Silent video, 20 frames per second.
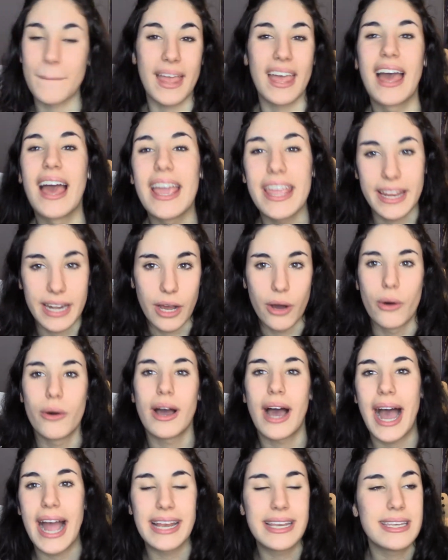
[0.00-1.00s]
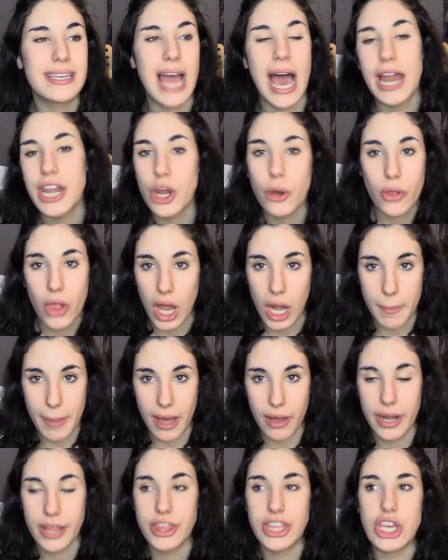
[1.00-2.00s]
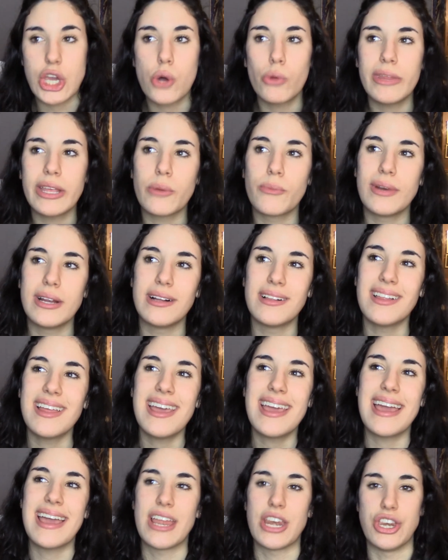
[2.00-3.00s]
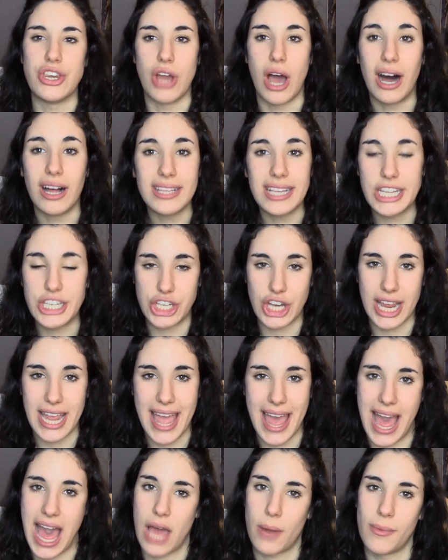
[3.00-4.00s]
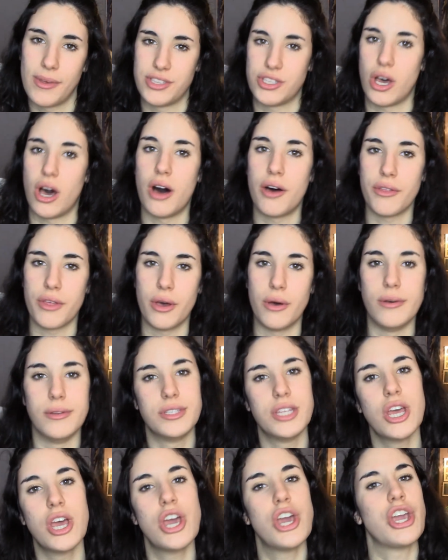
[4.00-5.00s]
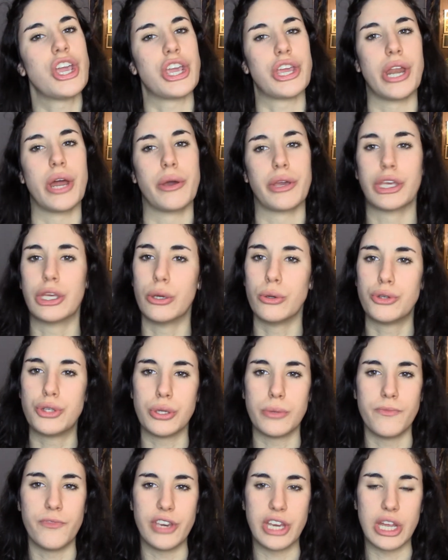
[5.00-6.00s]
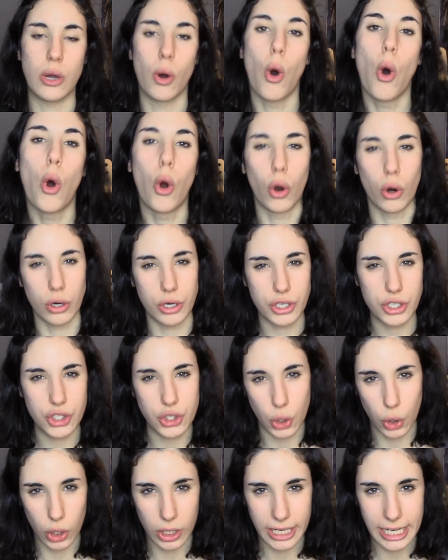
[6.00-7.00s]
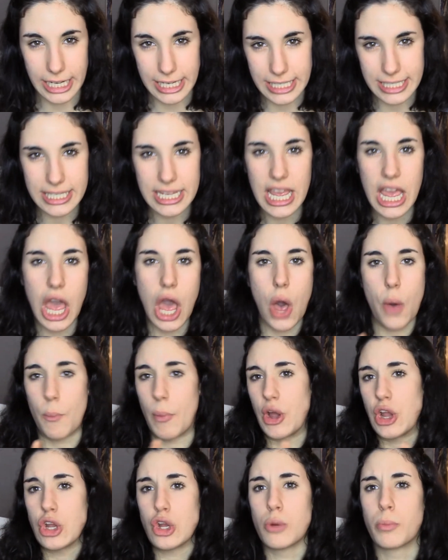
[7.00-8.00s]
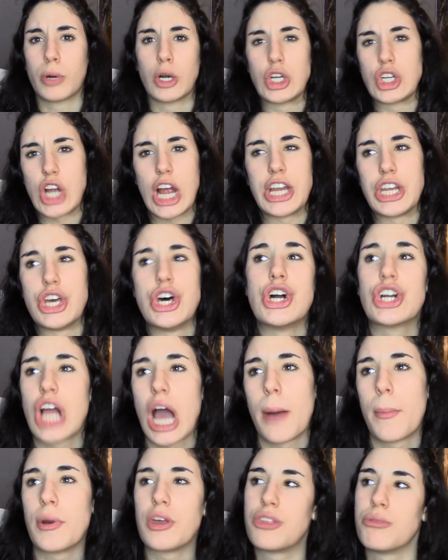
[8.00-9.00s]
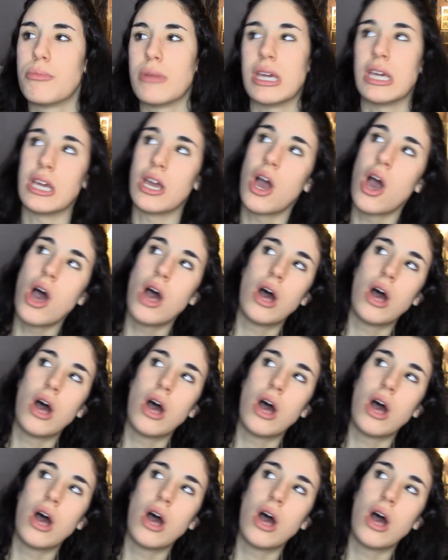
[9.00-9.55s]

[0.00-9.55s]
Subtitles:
You know, I did not know a lot about it. The only real knowledge I had was all those, you know, YouTube video horror stories. My Uber tried to hook up with me.